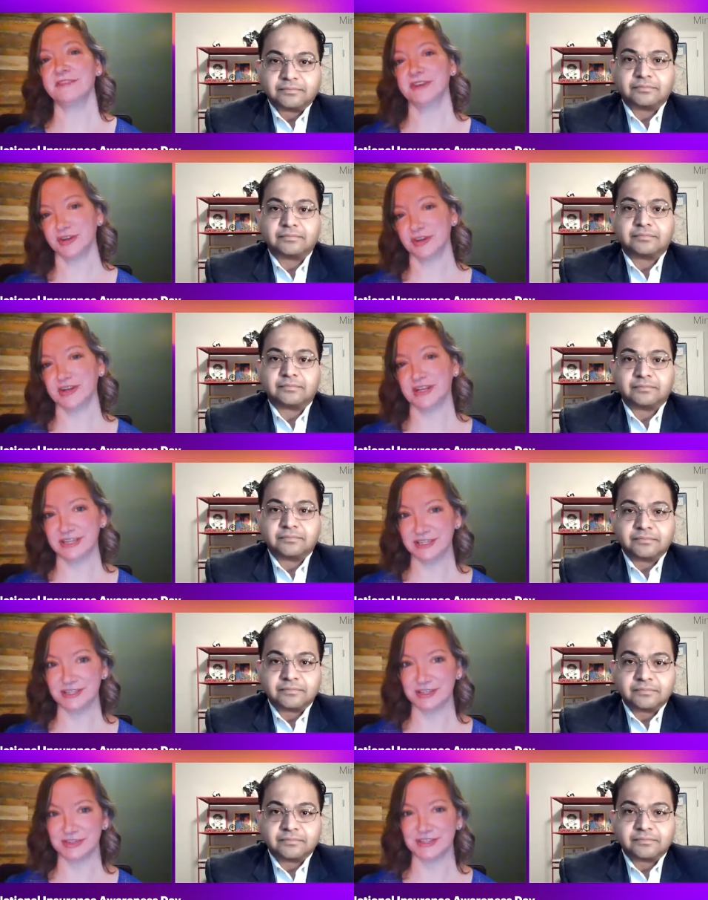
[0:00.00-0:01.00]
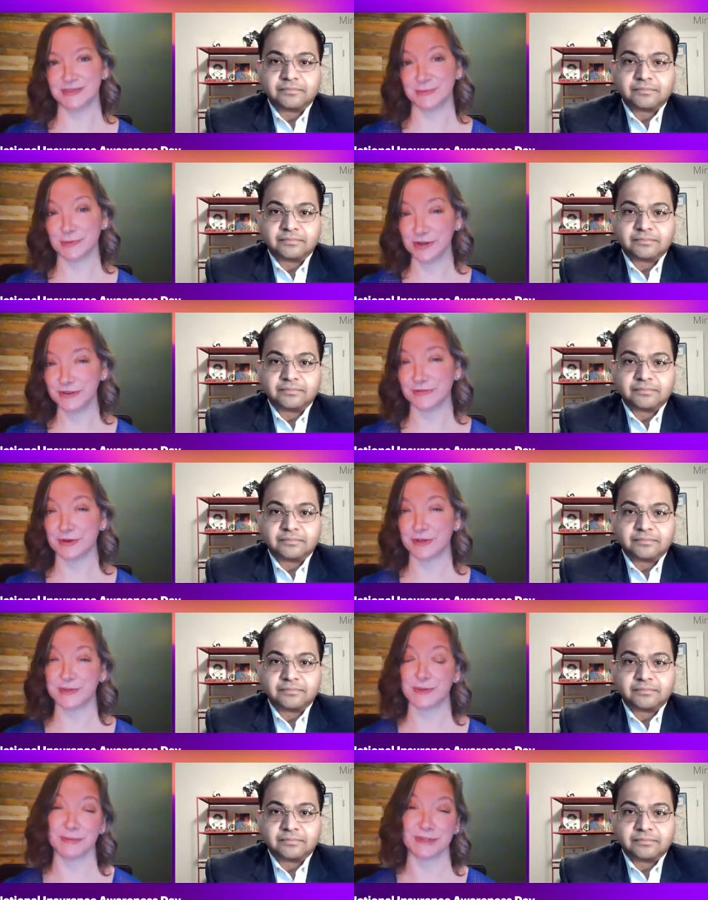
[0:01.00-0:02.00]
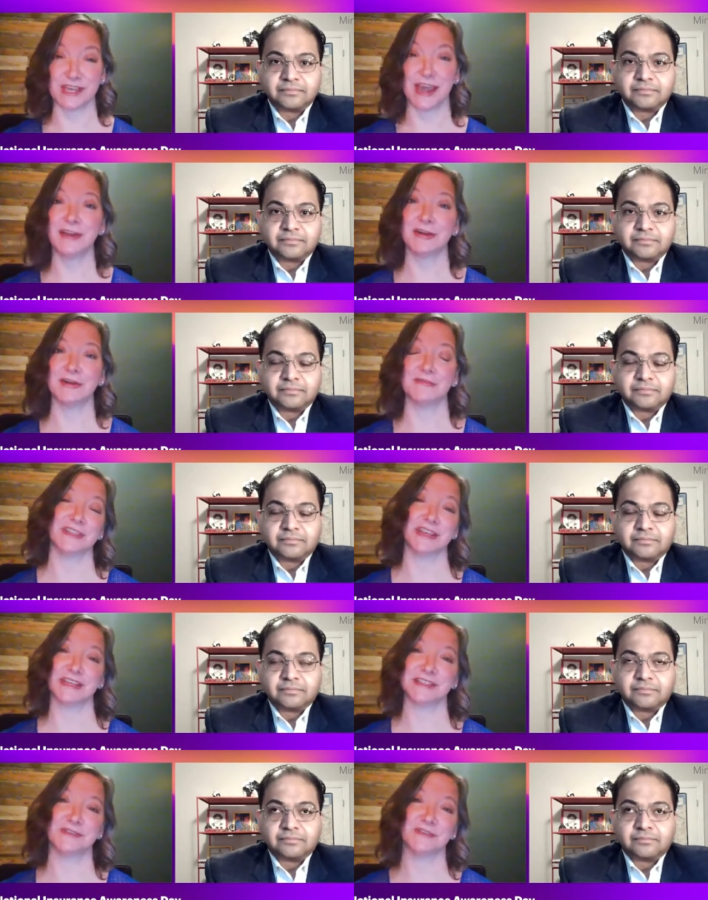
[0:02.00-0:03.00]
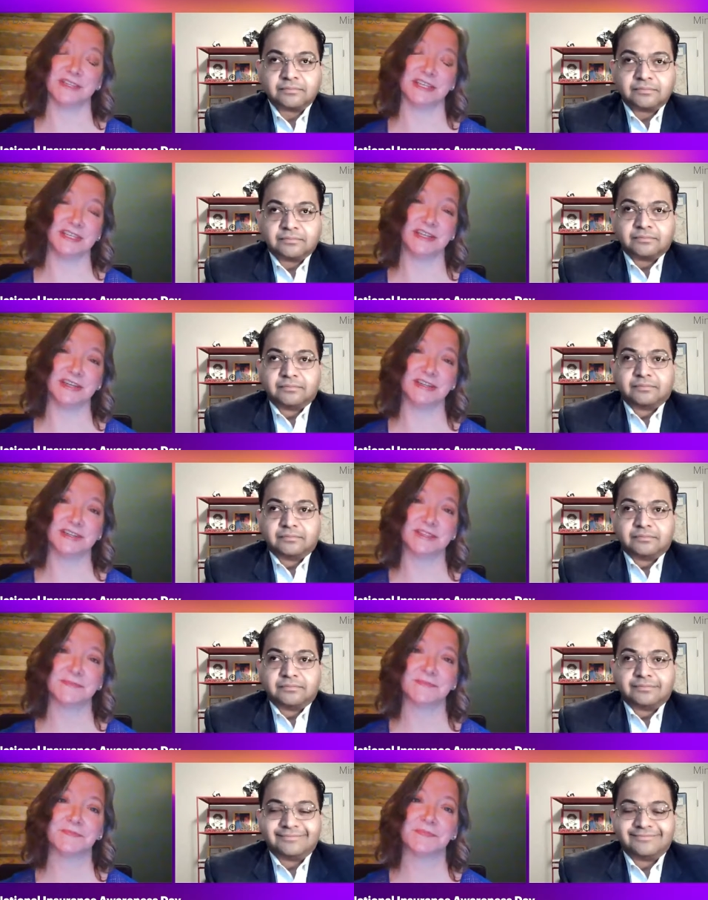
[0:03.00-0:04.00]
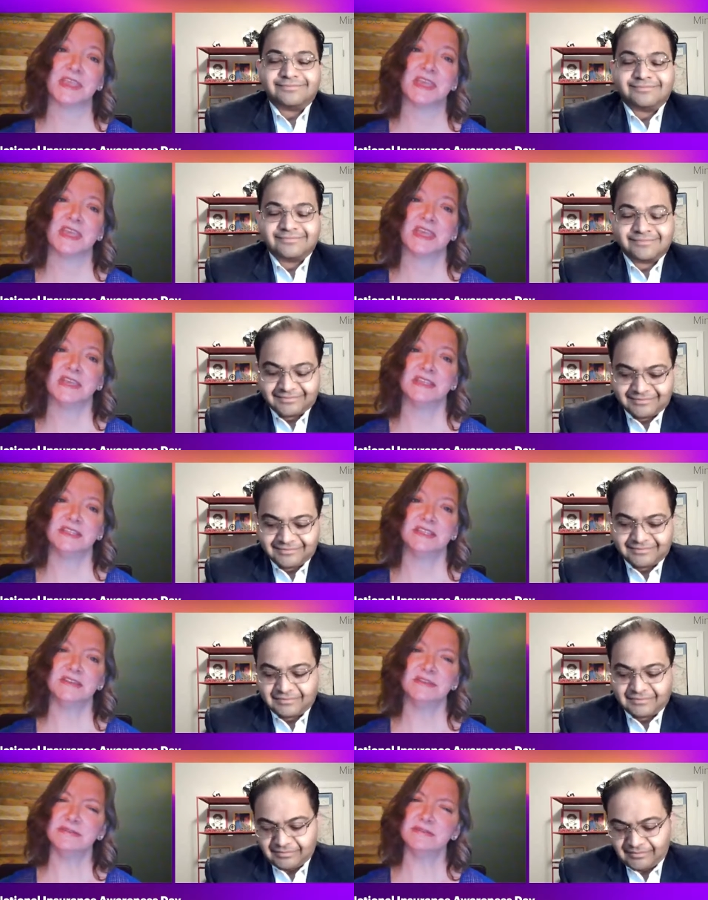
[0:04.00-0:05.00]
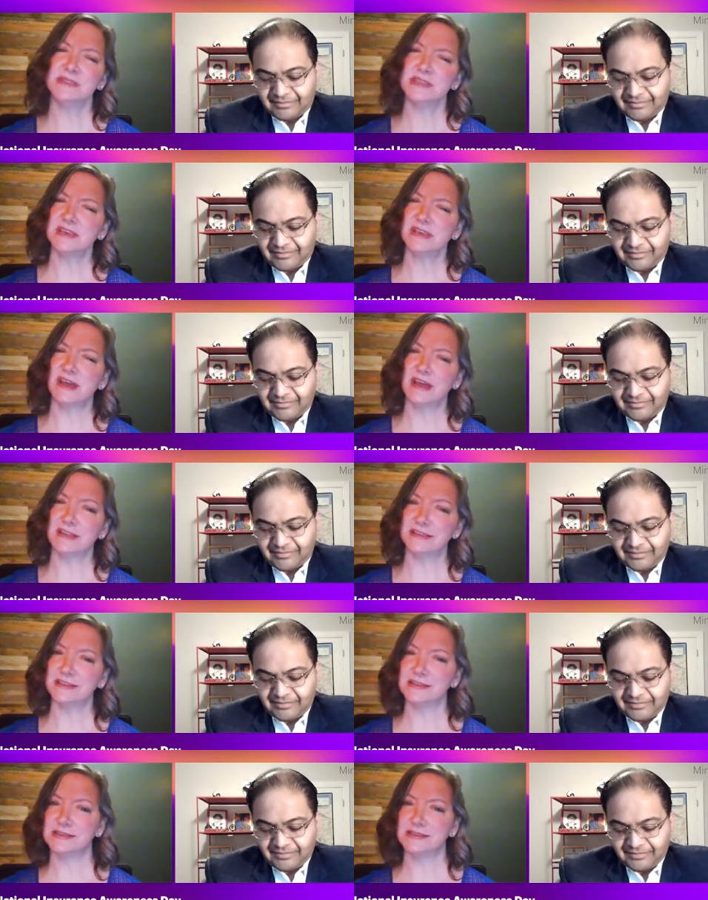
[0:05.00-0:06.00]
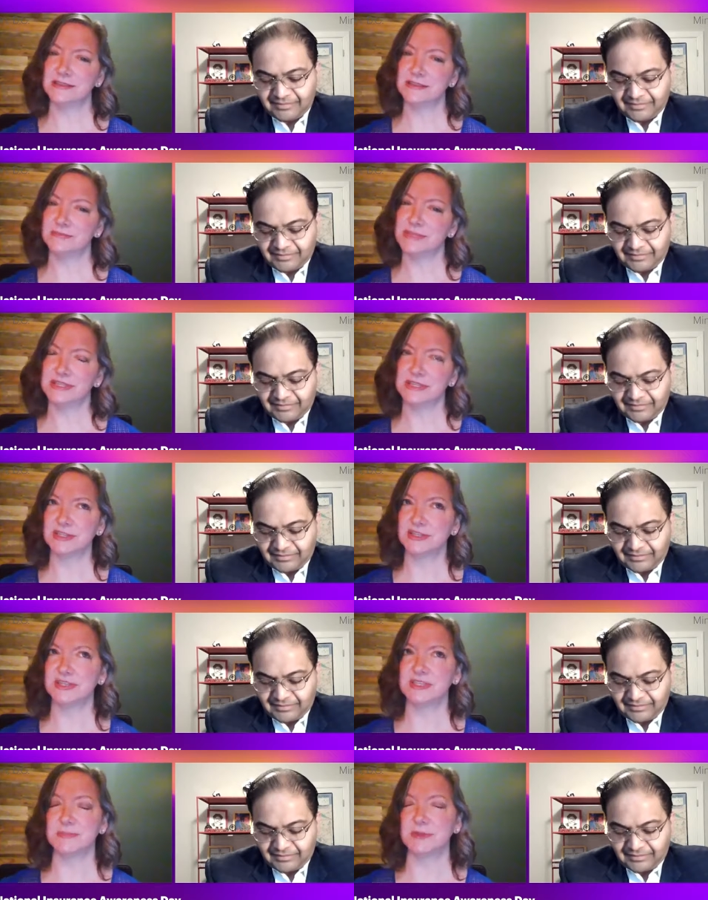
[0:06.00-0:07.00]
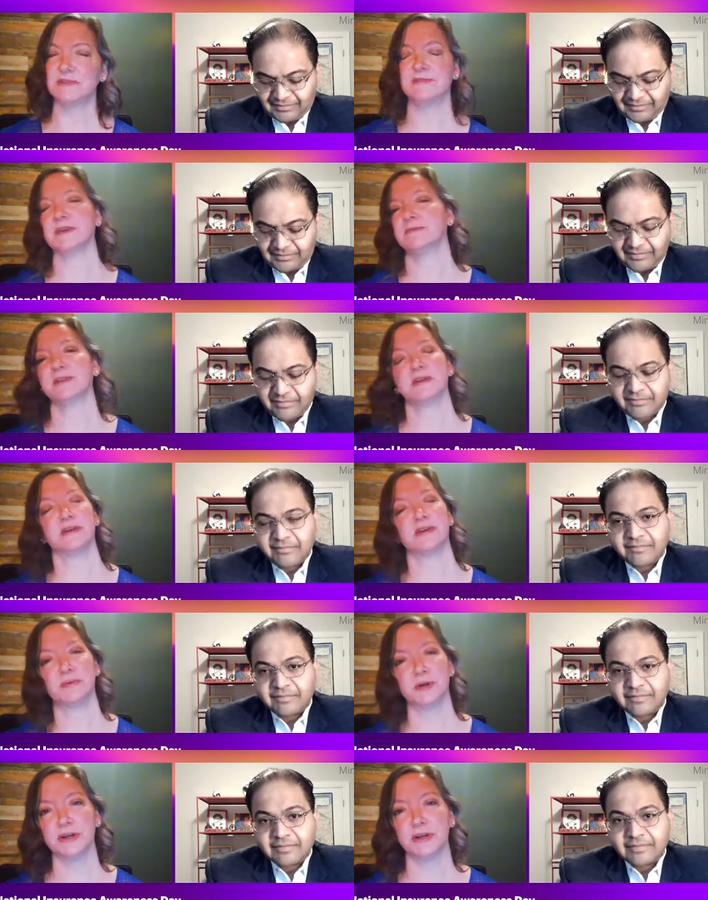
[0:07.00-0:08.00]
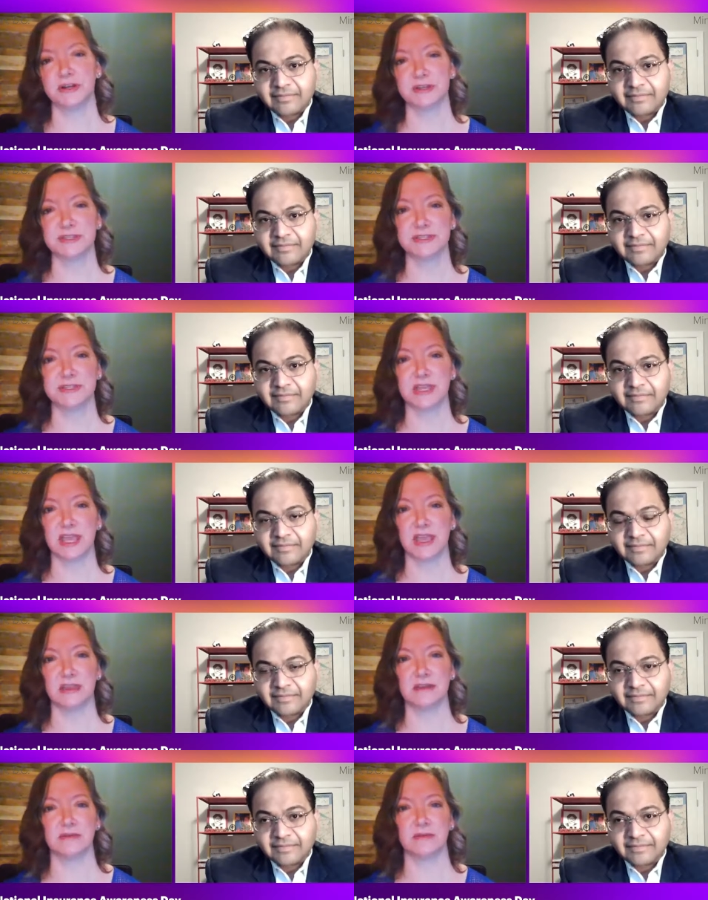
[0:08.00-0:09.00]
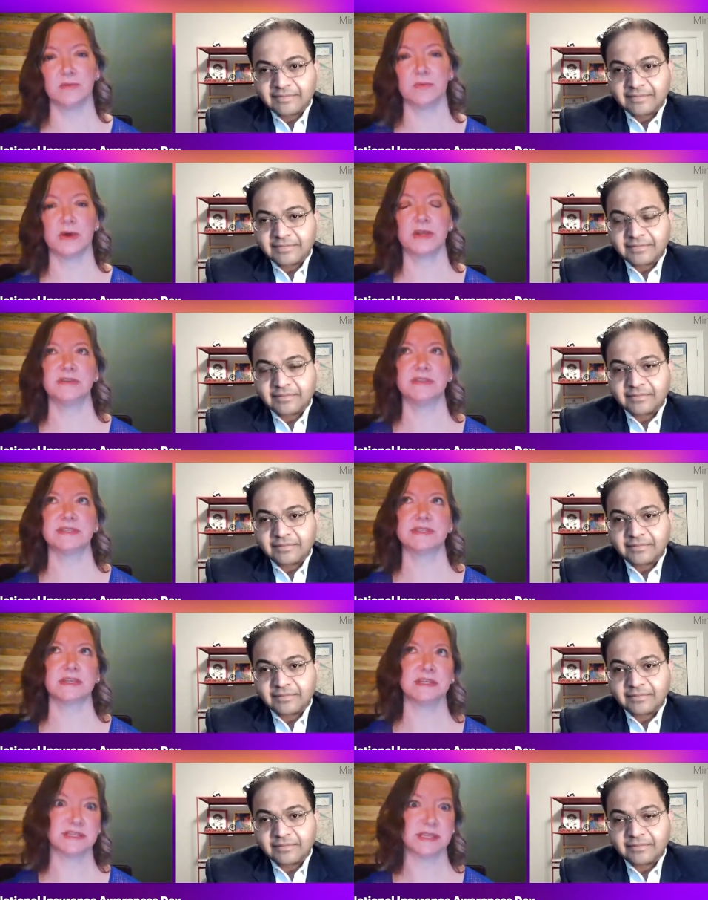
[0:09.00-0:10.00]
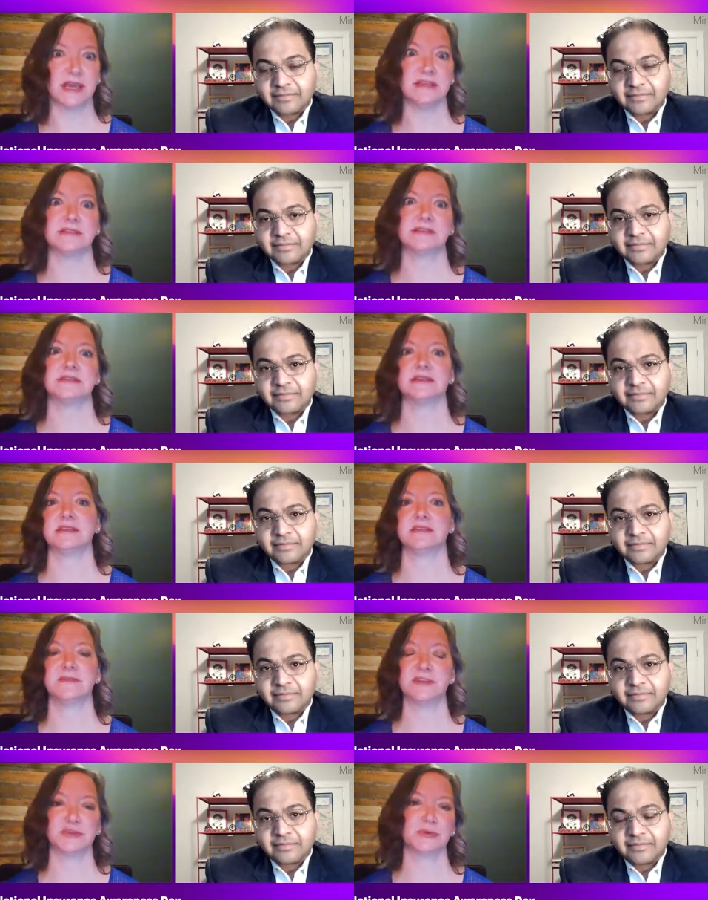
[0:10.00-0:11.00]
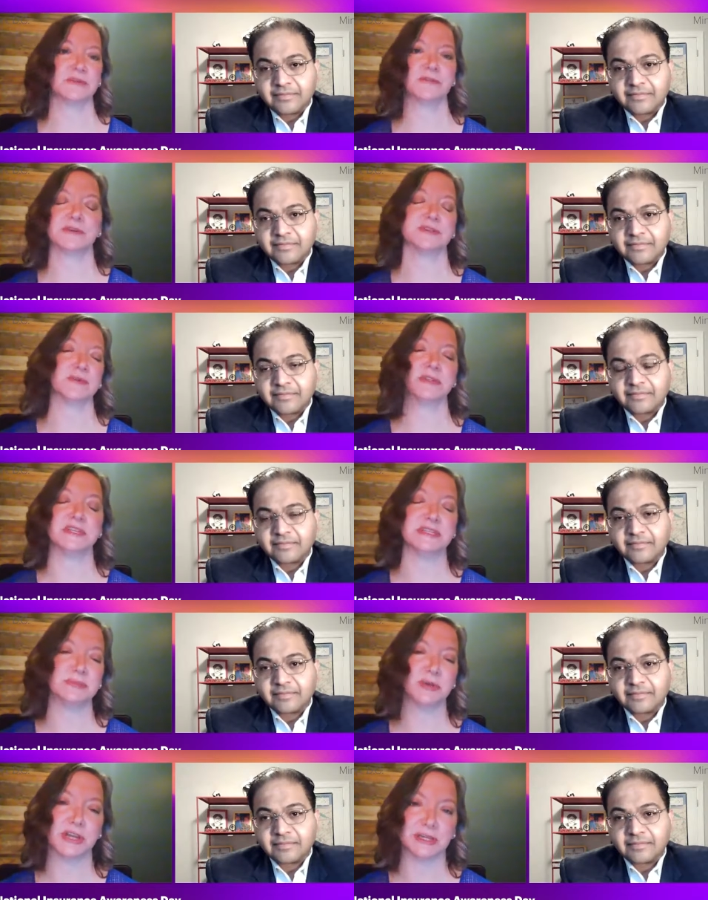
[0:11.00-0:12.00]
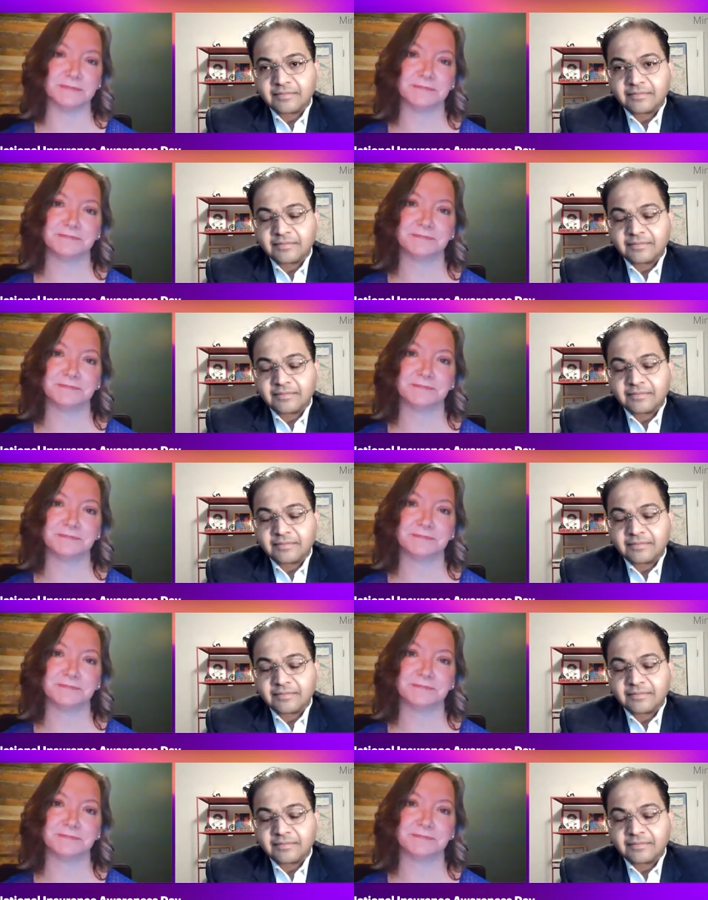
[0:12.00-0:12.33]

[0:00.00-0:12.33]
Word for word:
Speaker 1: the current insurance workforce will retire over the next 15 years. Do you see all these positions being filled with younger workers? And what are the skill sets that the future workforce will need to bring?